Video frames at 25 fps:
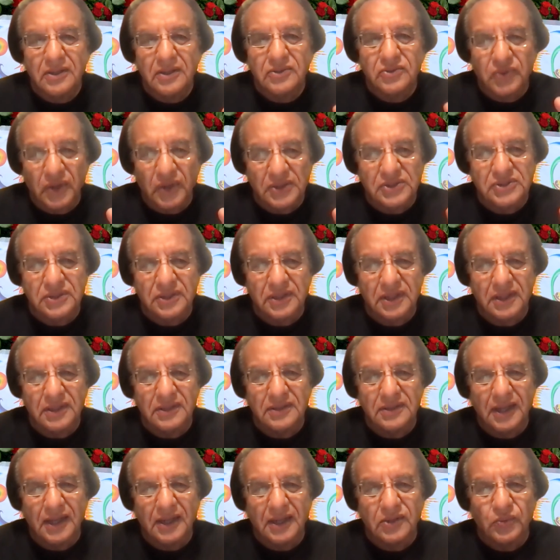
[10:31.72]
treasury
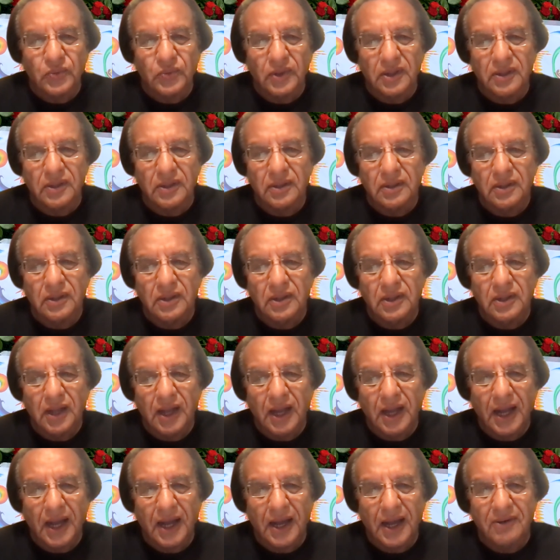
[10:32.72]
that will
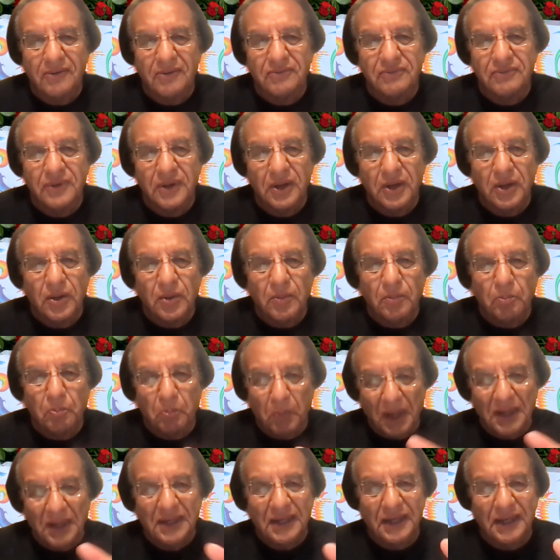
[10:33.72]
have
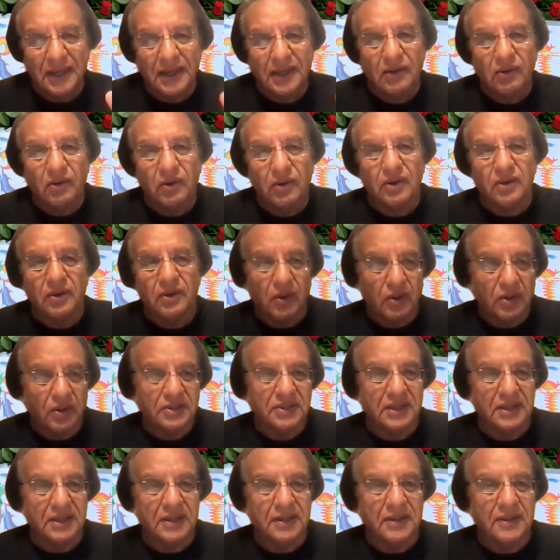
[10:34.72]
money or
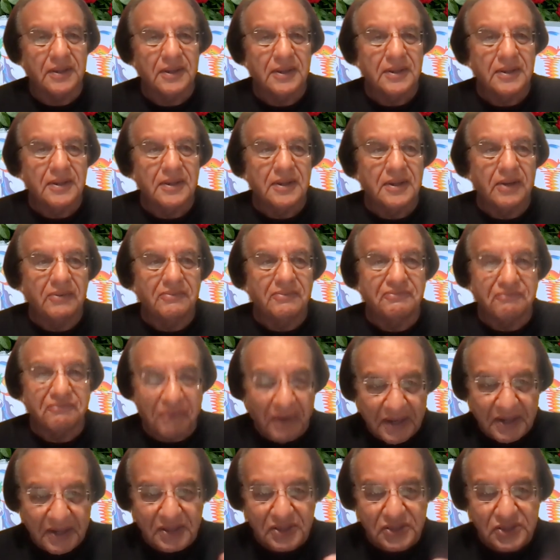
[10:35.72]
the
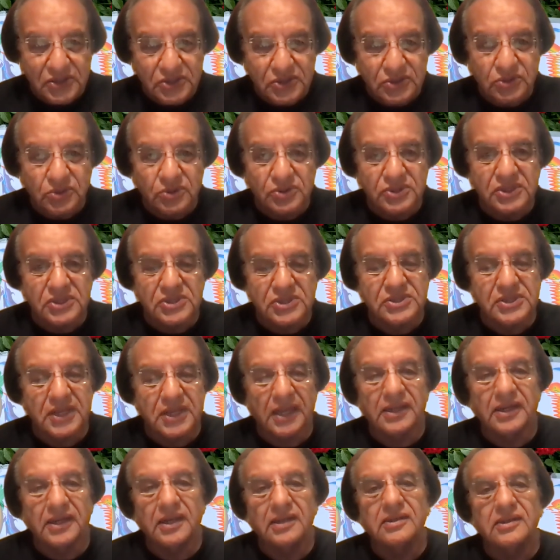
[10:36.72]
funds to
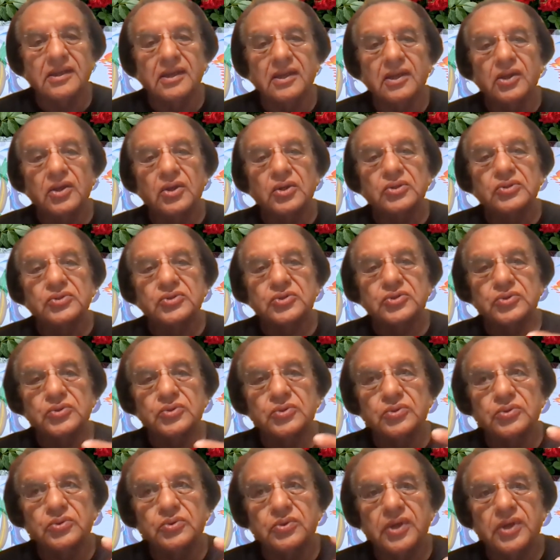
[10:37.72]
sustain it
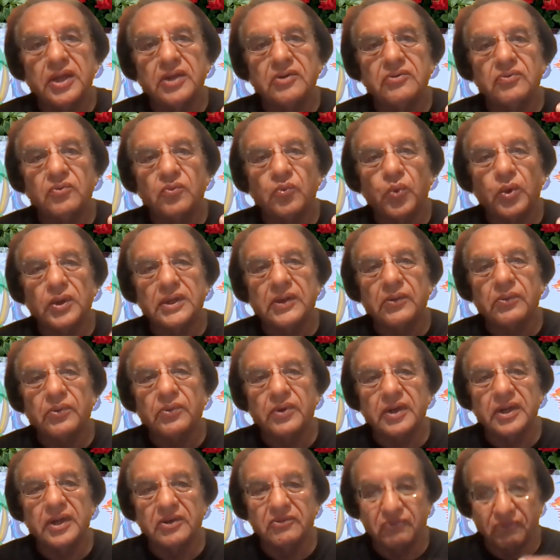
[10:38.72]
through
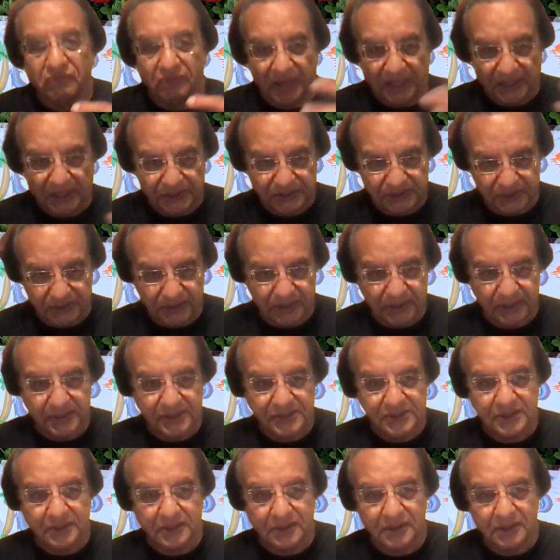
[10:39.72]
whatever inflation
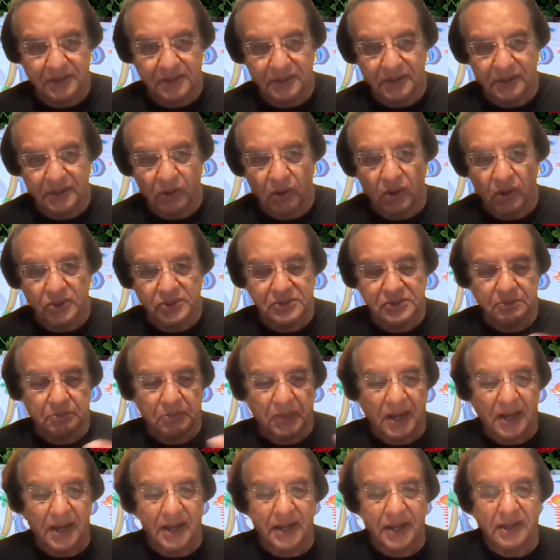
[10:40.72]
is caused
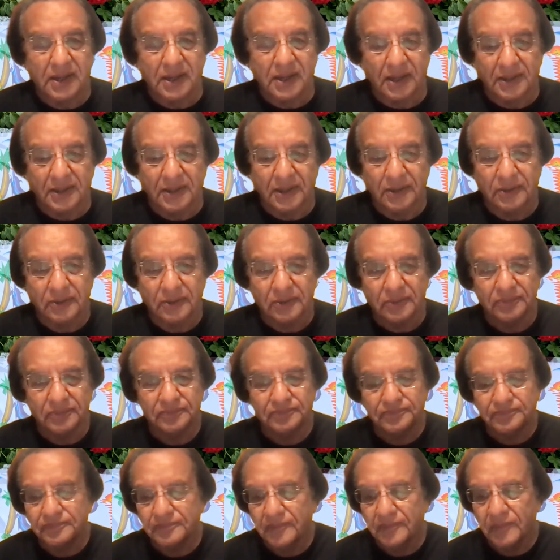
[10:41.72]
by Cardano
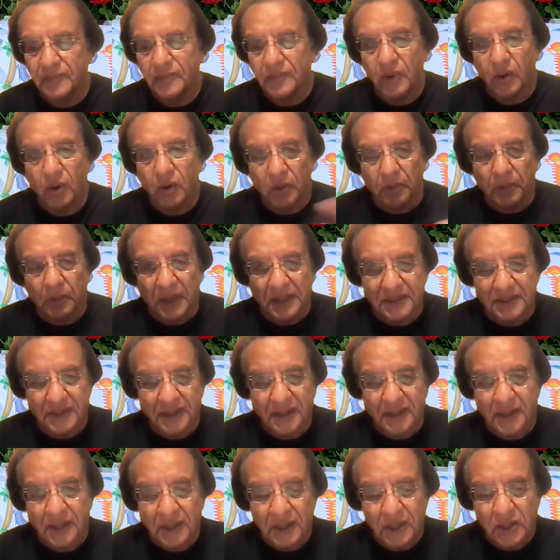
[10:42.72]
or by
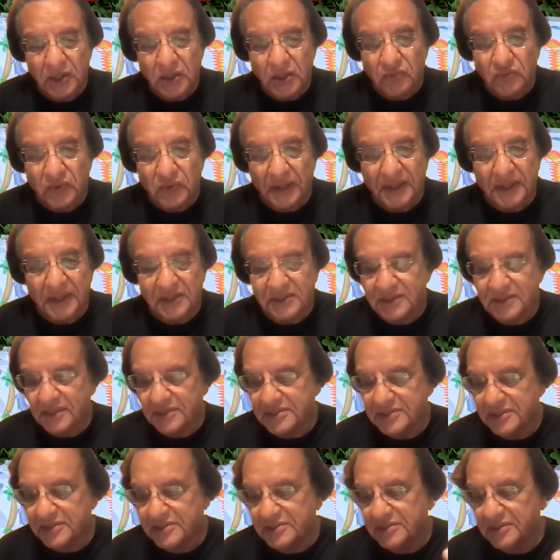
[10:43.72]
the financial
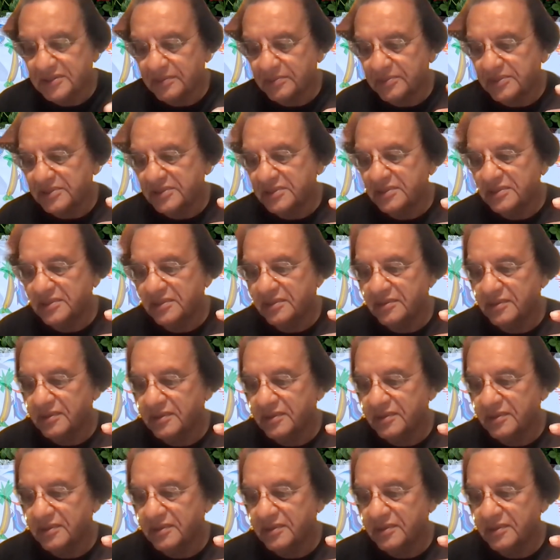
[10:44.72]
systems.